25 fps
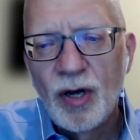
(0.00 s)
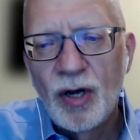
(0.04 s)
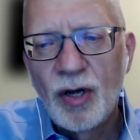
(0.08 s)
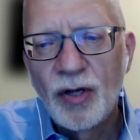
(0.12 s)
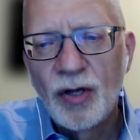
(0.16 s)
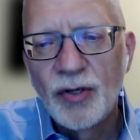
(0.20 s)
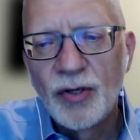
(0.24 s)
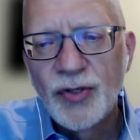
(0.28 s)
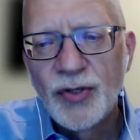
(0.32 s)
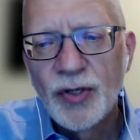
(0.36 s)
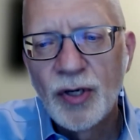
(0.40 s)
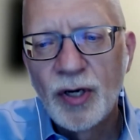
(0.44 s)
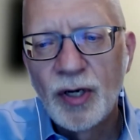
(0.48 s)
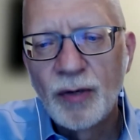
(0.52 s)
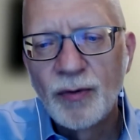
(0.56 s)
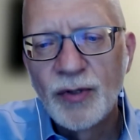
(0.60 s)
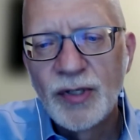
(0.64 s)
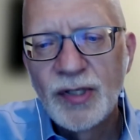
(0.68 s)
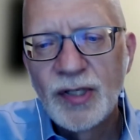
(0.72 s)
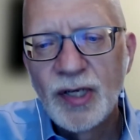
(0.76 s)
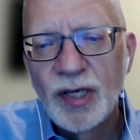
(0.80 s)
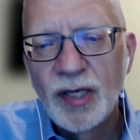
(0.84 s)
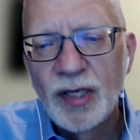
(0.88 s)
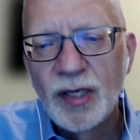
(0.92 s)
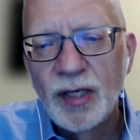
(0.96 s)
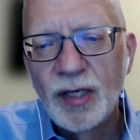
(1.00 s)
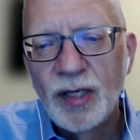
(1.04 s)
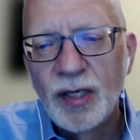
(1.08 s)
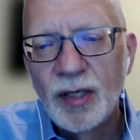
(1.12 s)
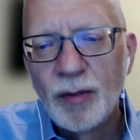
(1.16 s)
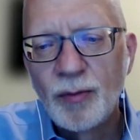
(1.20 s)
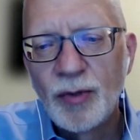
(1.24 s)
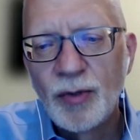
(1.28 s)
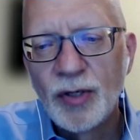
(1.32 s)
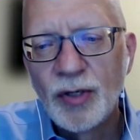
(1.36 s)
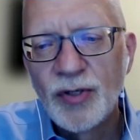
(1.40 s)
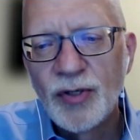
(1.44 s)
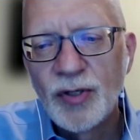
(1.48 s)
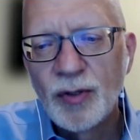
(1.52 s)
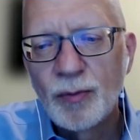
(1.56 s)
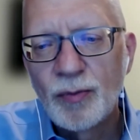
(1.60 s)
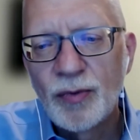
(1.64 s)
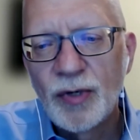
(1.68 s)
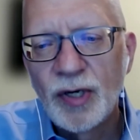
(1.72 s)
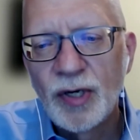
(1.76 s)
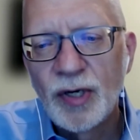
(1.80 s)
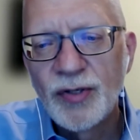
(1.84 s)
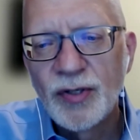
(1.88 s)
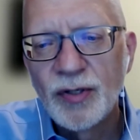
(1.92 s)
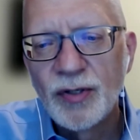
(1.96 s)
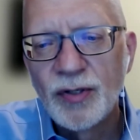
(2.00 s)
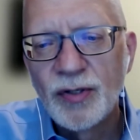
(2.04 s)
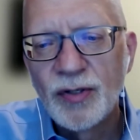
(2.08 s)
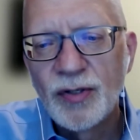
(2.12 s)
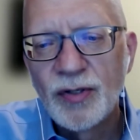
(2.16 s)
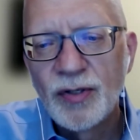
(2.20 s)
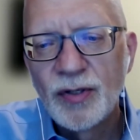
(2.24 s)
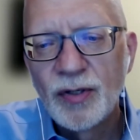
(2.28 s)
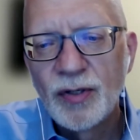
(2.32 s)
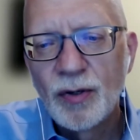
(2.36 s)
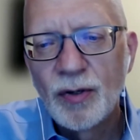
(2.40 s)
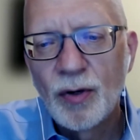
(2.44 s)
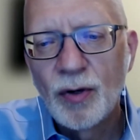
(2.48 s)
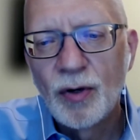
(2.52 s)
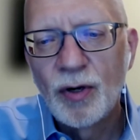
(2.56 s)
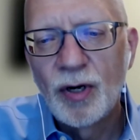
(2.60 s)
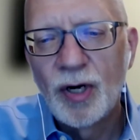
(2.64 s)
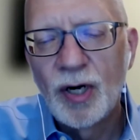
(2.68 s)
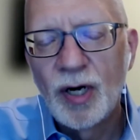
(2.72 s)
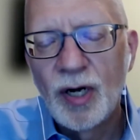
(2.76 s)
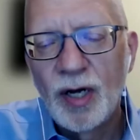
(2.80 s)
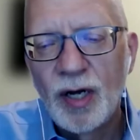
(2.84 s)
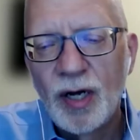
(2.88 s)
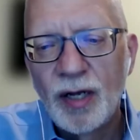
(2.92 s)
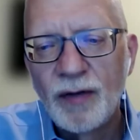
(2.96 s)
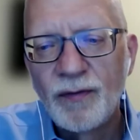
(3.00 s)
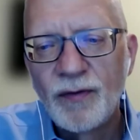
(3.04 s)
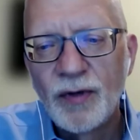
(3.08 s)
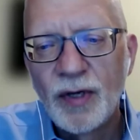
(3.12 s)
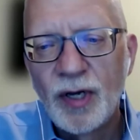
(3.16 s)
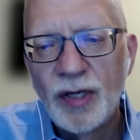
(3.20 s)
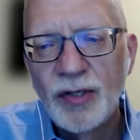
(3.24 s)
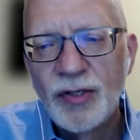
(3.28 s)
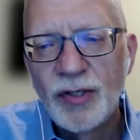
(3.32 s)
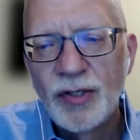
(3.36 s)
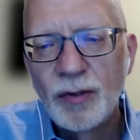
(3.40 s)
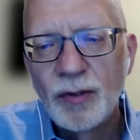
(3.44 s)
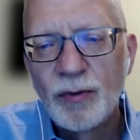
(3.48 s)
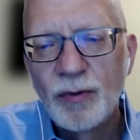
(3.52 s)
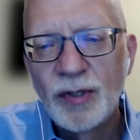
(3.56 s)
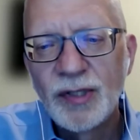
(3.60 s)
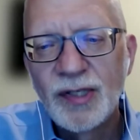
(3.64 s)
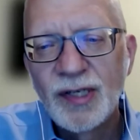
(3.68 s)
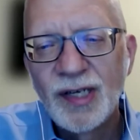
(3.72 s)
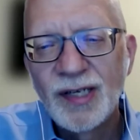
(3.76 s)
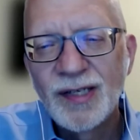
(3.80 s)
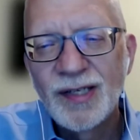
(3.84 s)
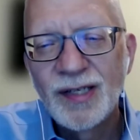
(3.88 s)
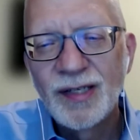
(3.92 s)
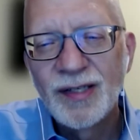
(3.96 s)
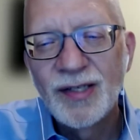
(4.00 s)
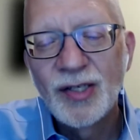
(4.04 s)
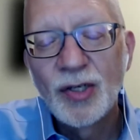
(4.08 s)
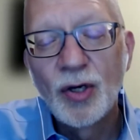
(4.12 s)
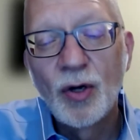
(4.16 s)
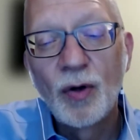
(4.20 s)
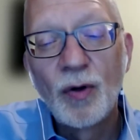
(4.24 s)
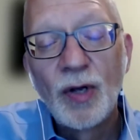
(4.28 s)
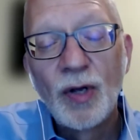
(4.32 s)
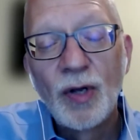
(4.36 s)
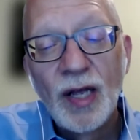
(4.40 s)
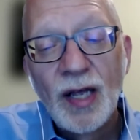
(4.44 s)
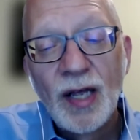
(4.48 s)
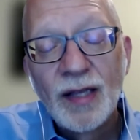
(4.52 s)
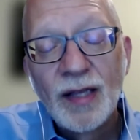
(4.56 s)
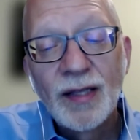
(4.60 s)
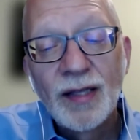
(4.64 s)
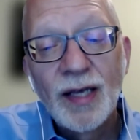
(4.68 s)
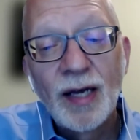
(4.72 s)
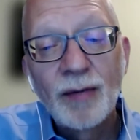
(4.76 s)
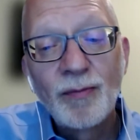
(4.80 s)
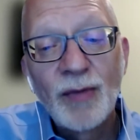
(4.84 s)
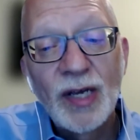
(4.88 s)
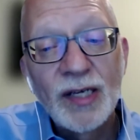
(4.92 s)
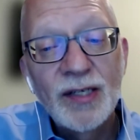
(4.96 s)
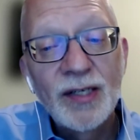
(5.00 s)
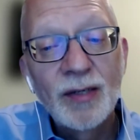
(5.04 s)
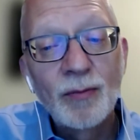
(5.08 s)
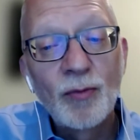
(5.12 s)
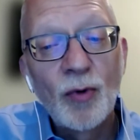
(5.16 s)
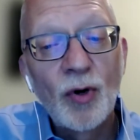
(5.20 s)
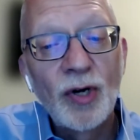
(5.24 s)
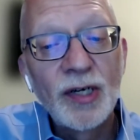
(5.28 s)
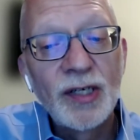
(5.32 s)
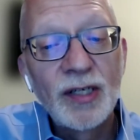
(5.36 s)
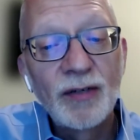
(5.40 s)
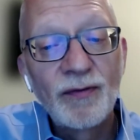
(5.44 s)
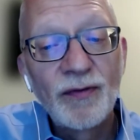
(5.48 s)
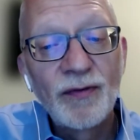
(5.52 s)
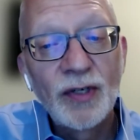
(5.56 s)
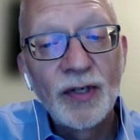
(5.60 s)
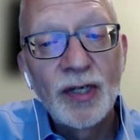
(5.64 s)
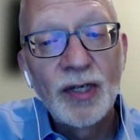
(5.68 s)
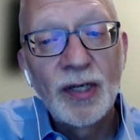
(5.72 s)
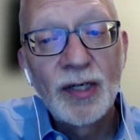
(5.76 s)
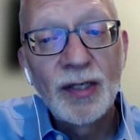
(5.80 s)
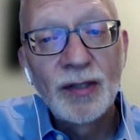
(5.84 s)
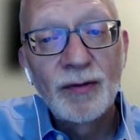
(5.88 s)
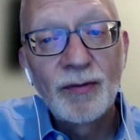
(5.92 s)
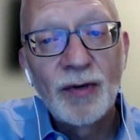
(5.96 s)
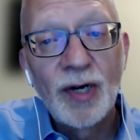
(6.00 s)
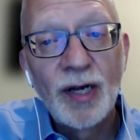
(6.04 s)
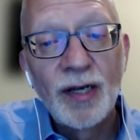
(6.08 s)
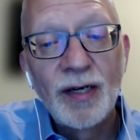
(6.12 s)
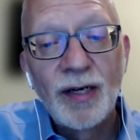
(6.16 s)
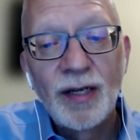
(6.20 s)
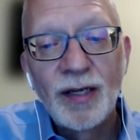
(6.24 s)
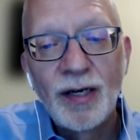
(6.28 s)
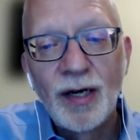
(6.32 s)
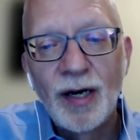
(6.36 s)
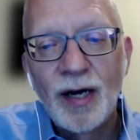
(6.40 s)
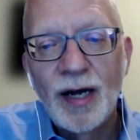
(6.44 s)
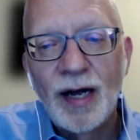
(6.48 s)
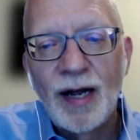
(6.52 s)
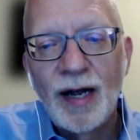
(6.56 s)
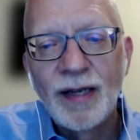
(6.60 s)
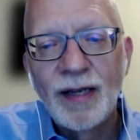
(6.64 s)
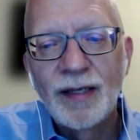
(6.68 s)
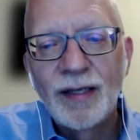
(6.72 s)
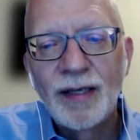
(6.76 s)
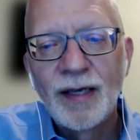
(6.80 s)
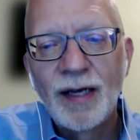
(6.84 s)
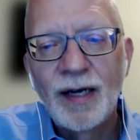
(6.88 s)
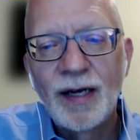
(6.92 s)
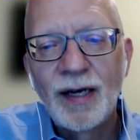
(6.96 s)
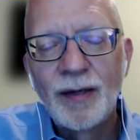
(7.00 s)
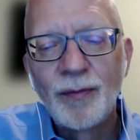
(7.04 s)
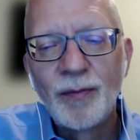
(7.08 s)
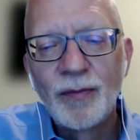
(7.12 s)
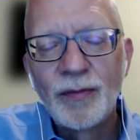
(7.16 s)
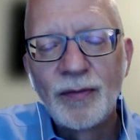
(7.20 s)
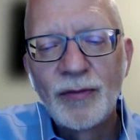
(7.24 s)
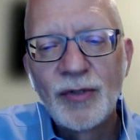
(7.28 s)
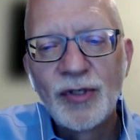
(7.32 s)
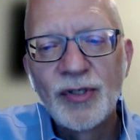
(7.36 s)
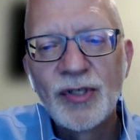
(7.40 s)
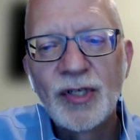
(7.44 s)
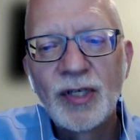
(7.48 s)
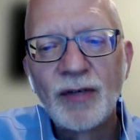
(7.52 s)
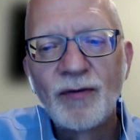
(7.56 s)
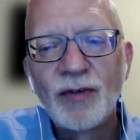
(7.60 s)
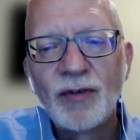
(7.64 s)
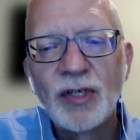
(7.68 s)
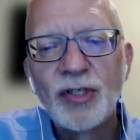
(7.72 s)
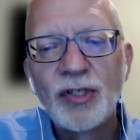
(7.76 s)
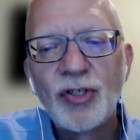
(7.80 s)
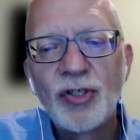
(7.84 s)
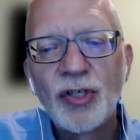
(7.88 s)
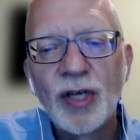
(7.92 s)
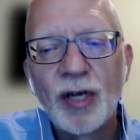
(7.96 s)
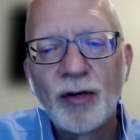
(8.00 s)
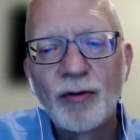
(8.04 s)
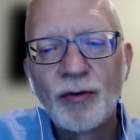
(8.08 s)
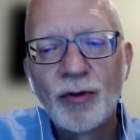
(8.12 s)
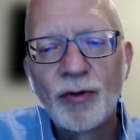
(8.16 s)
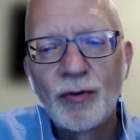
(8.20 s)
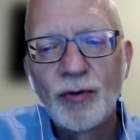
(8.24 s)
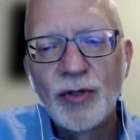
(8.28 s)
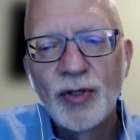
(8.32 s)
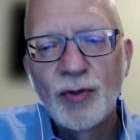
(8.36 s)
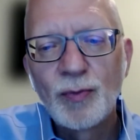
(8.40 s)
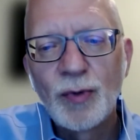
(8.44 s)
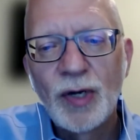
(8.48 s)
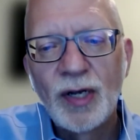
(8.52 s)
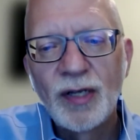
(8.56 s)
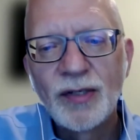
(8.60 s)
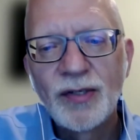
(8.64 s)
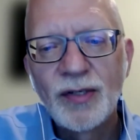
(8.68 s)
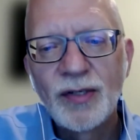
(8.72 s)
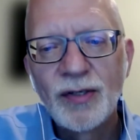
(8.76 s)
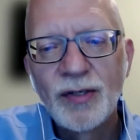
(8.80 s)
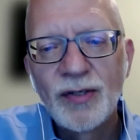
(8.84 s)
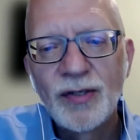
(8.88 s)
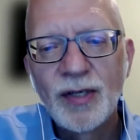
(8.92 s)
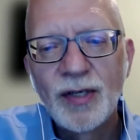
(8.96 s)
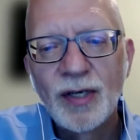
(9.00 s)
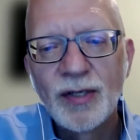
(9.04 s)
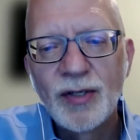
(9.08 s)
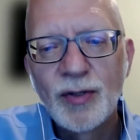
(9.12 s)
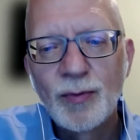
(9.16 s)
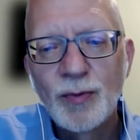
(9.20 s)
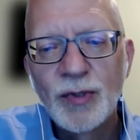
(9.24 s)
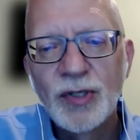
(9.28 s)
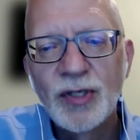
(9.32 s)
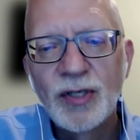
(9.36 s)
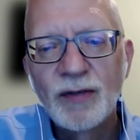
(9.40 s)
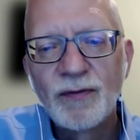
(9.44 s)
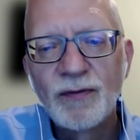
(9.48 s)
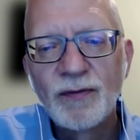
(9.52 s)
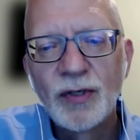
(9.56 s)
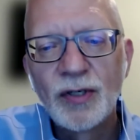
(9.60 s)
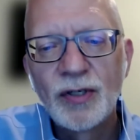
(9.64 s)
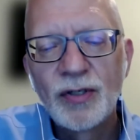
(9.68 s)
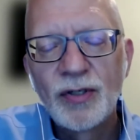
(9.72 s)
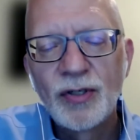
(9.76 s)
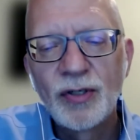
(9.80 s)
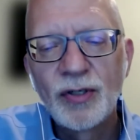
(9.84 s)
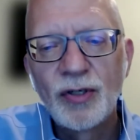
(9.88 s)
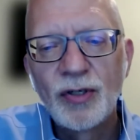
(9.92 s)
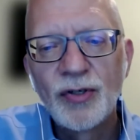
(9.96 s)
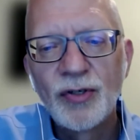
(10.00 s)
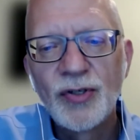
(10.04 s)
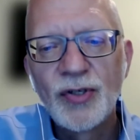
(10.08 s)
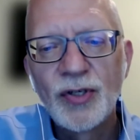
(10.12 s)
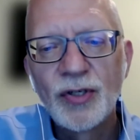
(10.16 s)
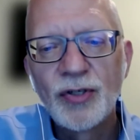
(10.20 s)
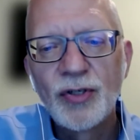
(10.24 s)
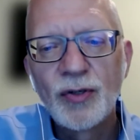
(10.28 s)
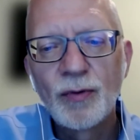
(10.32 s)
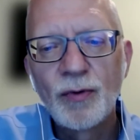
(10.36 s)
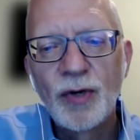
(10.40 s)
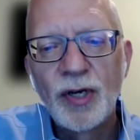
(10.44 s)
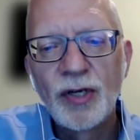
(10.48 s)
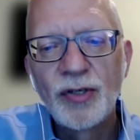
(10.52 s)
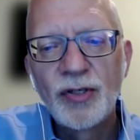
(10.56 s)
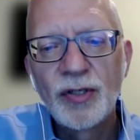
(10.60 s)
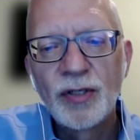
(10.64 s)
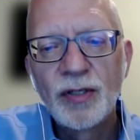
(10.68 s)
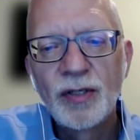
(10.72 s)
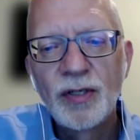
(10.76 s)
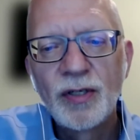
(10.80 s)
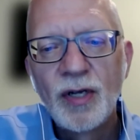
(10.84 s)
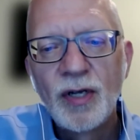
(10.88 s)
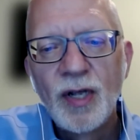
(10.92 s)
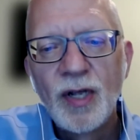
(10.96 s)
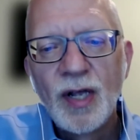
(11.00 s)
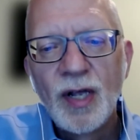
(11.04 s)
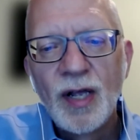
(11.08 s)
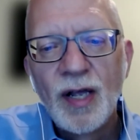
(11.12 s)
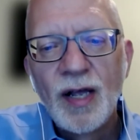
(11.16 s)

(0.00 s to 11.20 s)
Also, I was taking immunosuppressants or IVIG when tested. So that makes it more difficult, right? I'm just giving general responses, not specific to your situation.